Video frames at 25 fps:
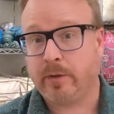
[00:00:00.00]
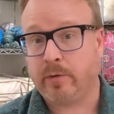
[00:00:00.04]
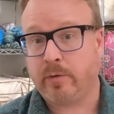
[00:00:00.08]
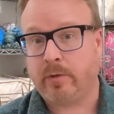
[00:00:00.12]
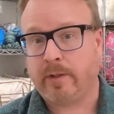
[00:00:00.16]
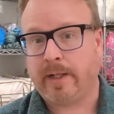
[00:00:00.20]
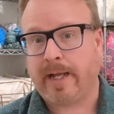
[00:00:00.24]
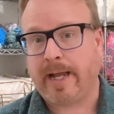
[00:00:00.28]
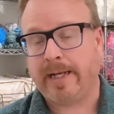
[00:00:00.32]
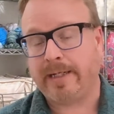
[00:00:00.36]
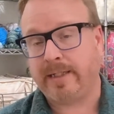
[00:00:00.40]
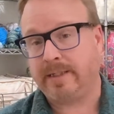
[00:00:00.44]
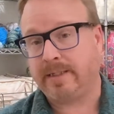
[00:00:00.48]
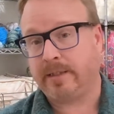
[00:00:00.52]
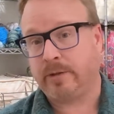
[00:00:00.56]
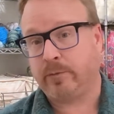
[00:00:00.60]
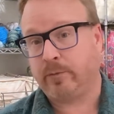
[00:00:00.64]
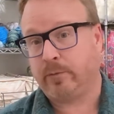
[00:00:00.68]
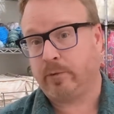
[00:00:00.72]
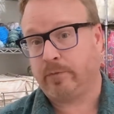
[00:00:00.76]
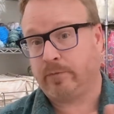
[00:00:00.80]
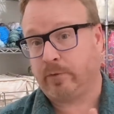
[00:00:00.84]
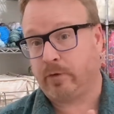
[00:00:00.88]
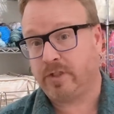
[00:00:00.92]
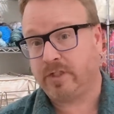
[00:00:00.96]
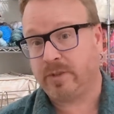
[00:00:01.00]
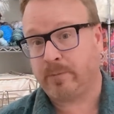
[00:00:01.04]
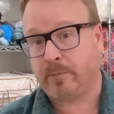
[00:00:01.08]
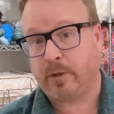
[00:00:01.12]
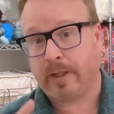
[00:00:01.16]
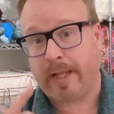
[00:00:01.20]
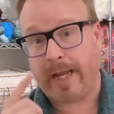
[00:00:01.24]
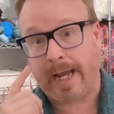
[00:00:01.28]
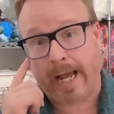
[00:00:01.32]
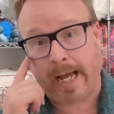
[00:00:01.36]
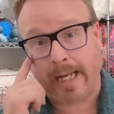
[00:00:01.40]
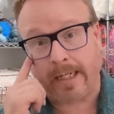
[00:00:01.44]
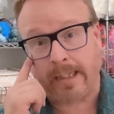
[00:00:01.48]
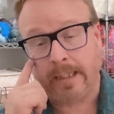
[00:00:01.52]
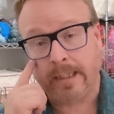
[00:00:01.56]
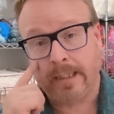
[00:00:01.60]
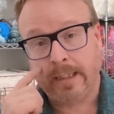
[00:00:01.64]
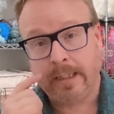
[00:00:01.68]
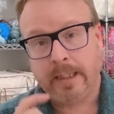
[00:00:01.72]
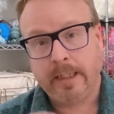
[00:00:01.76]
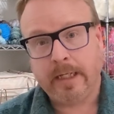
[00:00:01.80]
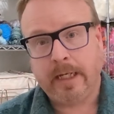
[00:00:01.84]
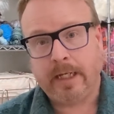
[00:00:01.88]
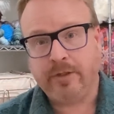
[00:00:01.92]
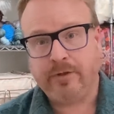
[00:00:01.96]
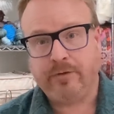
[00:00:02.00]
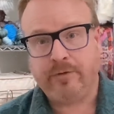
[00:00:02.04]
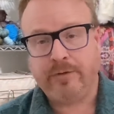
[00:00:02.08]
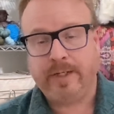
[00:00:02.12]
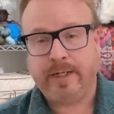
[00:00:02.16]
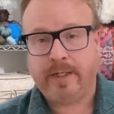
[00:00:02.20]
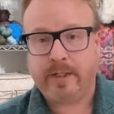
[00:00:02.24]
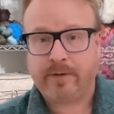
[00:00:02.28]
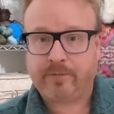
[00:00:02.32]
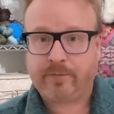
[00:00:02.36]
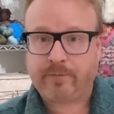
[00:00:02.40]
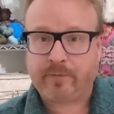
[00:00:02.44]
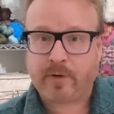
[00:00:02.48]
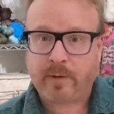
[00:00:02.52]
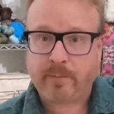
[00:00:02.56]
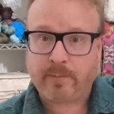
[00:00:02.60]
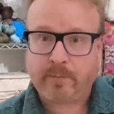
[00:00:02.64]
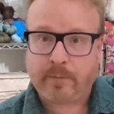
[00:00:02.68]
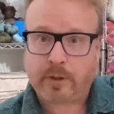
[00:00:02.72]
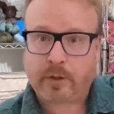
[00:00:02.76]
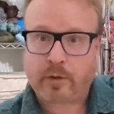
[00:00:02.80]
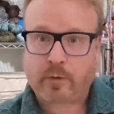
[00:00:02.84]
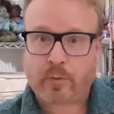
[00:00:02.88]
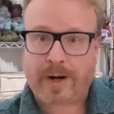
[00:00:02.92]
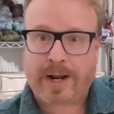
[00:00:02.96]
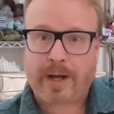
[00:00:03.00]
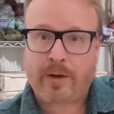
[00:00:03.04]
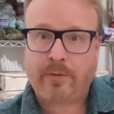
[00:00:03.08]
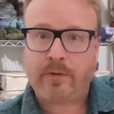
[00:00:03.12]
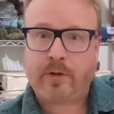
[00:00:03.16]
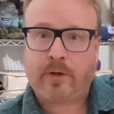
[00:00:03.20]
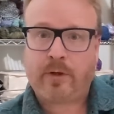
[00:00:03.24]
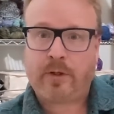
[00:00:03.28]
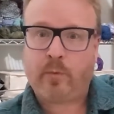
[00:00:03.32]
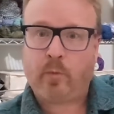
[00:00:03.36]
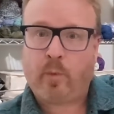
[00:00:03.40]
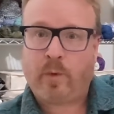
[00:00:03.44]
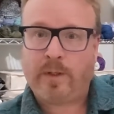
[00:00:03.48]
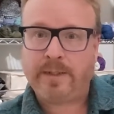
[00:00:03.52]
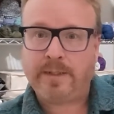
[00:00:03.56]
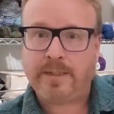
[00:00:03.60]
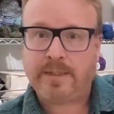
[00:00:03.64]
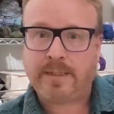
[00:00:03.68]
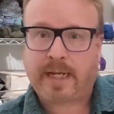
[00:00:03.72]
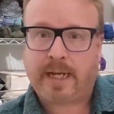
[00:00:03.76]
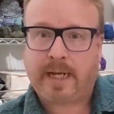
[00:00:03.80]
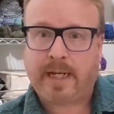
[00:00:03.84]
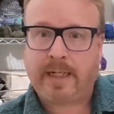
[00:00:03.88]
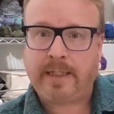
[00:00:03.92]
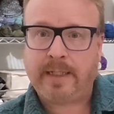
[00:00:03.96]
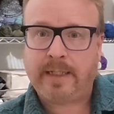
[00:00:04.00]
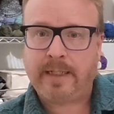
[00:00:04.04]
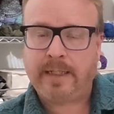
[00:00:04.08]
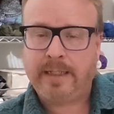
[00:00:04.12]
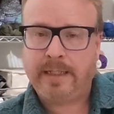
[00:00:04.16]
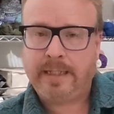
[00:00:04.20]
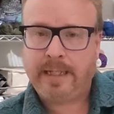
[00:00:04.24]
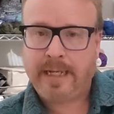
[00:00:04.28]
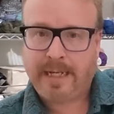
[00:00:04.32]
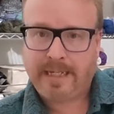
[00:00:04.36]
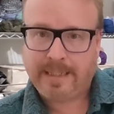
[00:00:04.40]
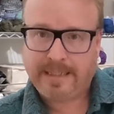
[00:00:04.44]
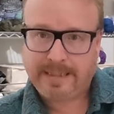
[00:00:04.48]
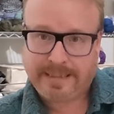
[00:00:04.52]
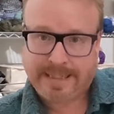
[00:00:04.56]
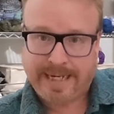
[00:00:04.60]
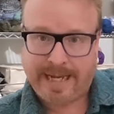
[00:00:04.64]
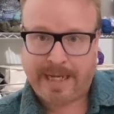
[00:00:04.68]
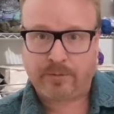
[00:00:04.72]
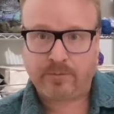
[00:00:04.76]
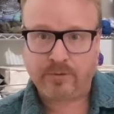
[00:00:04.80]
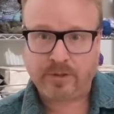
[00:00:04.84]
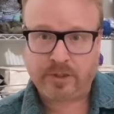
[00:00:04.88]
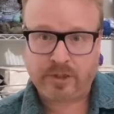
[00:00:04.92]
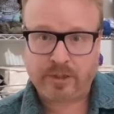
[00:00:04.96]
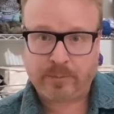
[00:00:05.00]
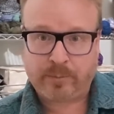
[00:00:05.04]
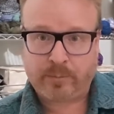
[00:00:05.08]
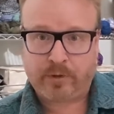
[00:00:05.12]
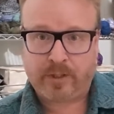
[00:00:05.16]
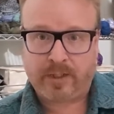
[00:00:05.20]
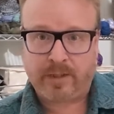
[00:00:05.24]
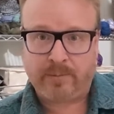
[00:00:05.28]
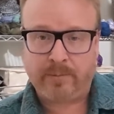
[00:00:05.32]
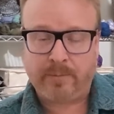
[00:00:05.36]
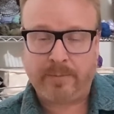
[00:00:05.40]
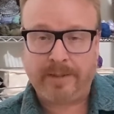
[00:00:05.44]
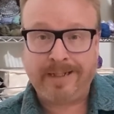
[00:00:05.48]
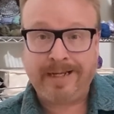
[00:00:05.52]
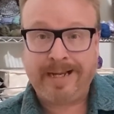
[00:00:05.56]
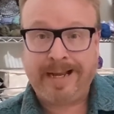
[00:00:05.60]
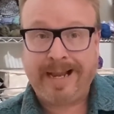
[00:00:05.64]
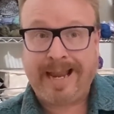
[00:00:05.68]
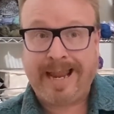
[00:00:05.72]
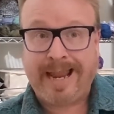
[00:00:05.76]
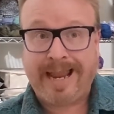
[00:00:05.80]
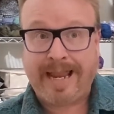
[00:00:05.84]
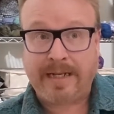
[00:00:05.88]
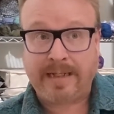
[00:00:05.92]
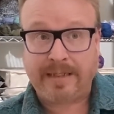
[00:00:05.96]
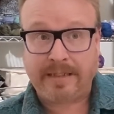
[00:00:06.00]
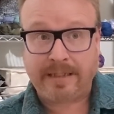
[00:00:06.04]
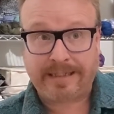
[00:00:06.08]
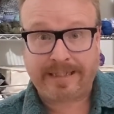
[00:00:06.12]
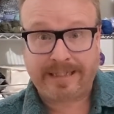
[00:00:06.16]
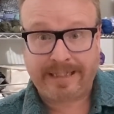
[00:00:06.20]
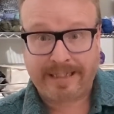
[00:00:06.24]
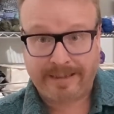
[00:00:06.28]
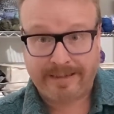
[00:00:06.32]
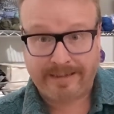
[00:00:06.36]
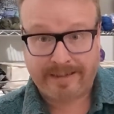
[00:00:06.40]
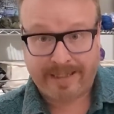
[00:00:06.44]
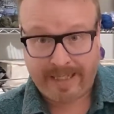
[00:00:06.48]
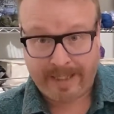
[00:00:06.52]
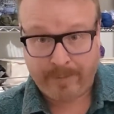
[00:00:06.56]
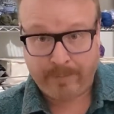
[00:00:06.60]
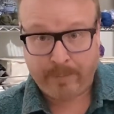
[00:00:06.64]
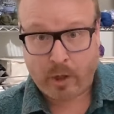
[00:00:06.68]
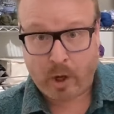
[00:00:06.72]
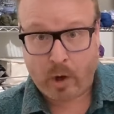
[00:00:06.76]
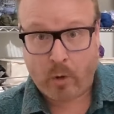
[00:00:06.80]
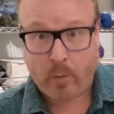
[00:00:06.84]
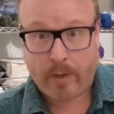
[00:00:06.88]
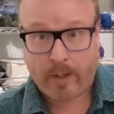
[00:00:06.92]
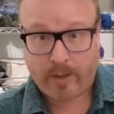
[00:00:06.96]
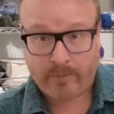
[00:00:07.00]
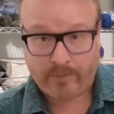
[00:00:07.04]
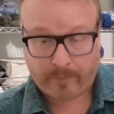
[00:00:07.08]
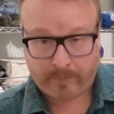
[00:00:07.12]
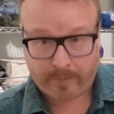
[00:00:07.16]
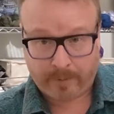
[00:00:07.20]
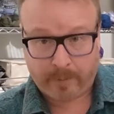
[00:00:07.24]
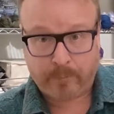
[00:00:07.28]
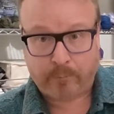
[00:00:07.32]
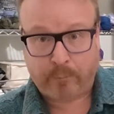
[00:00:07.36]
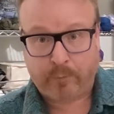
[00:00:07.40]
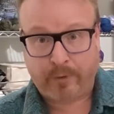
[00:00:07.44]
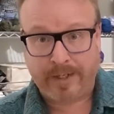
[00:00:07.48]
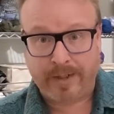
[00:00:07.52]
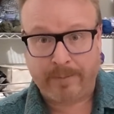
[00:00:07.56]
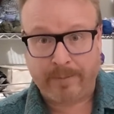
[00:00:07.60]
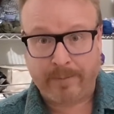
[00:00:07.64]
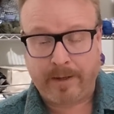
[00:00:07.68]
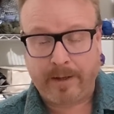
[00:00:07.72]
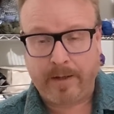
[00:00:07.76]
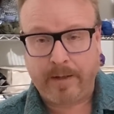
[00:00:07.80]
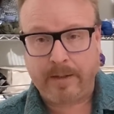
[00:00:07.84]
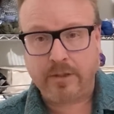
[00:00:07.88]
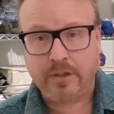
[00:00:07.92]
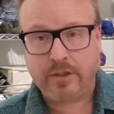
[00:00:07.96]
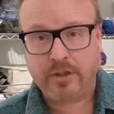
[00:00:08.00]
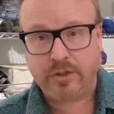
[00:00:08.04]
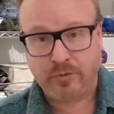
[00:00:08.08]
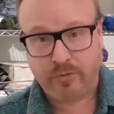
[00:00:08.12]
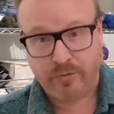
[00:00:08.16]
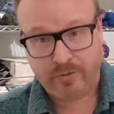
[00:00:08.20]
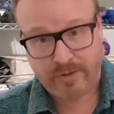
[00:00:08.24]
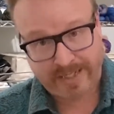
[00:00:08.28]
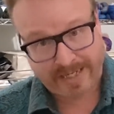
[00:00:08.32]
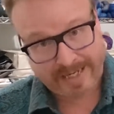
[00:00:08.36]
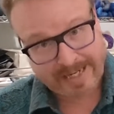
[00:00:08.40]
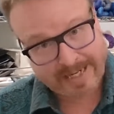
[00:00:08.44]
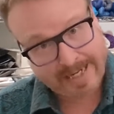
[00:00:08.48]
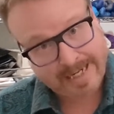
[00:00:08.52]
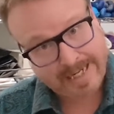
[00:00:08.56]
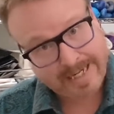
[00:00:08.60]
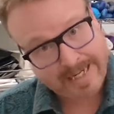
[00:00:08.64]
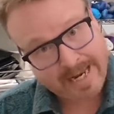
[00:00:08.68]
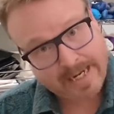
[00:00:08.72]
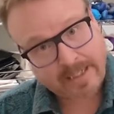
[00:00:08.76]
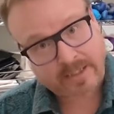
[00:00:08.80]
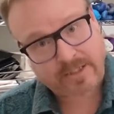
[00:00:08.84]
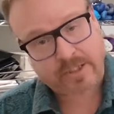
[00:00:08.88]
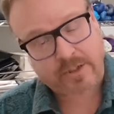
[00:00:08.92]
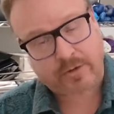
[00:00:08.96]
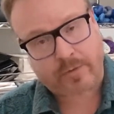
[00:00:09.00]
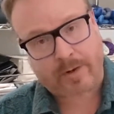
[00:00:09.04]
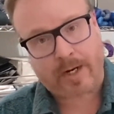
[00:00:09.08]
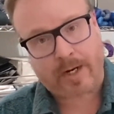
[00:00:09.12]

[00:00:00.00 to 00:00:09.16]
It's a reversible hat. And you knit it from the crown on one side down to the brim and keep going from the brim to the next crown.